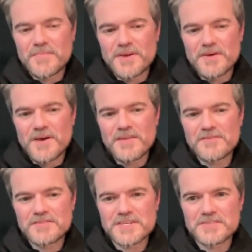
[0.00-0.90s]

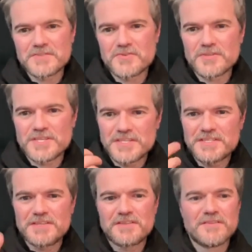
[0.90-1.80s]
advertisers content
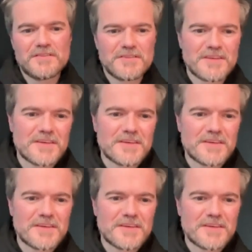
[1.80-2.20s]
in